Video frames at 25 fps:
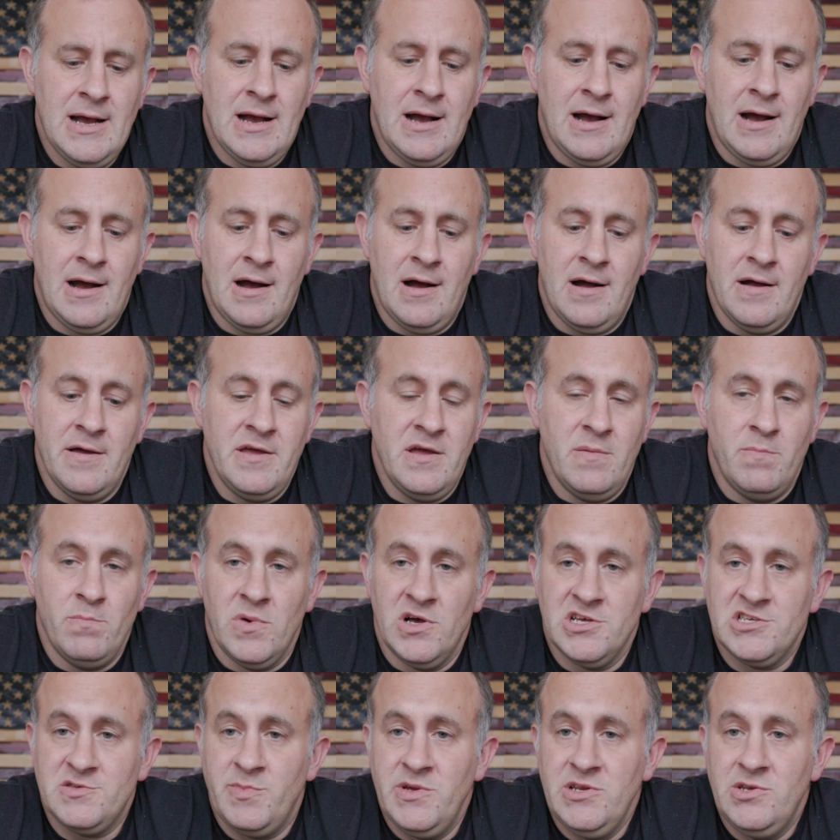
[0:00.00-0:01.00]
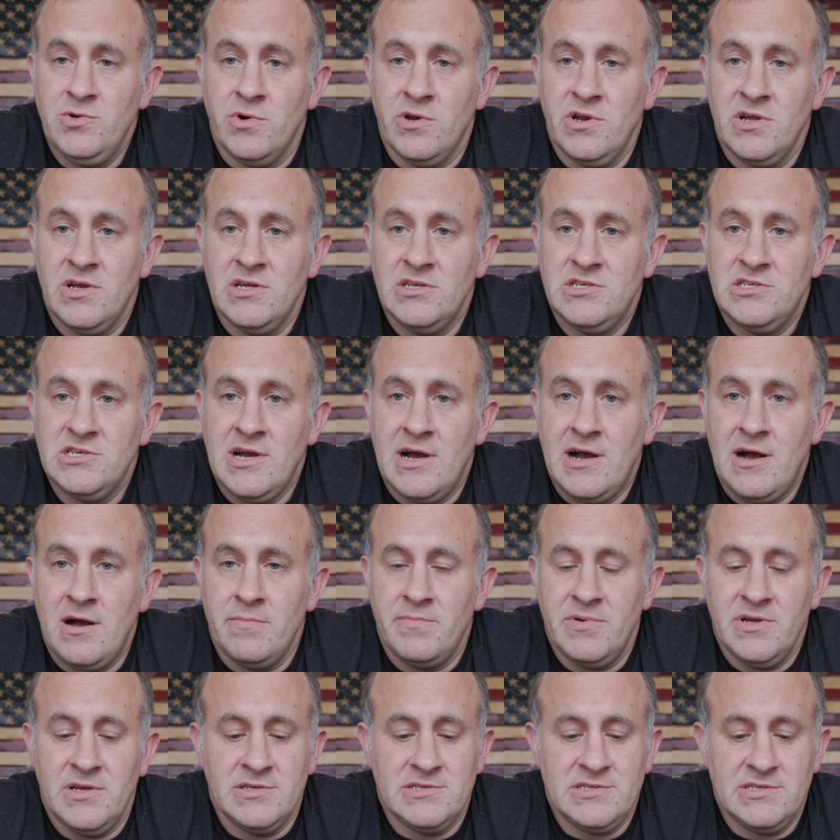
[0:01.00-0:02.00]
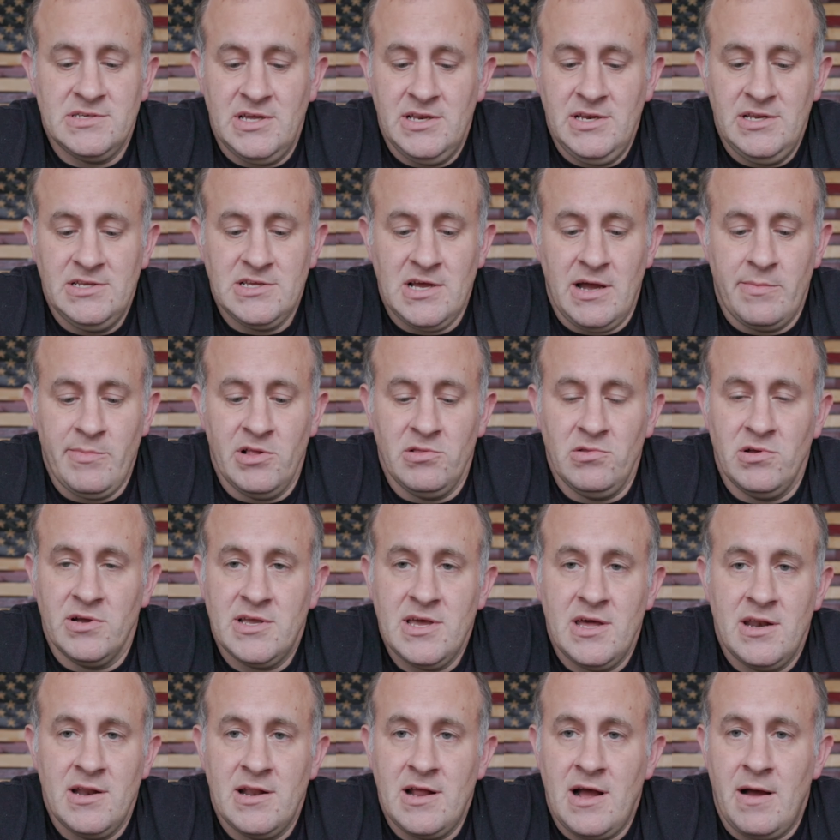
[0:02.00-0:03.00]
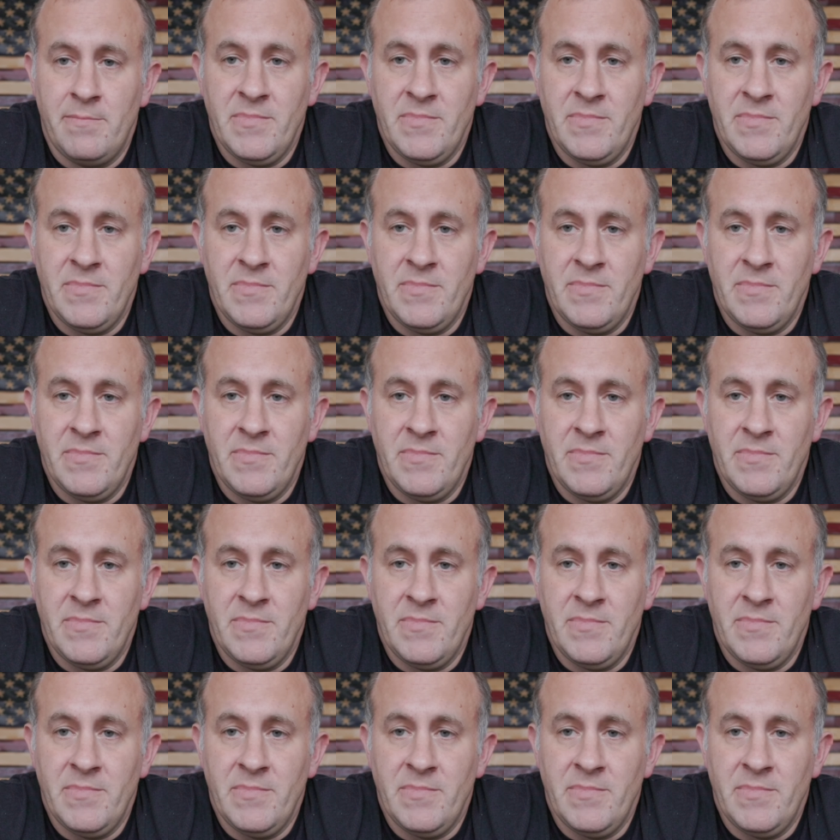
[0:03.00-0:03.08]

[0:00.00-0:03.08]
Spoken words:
It must be doing a good job, because anytime I look at it,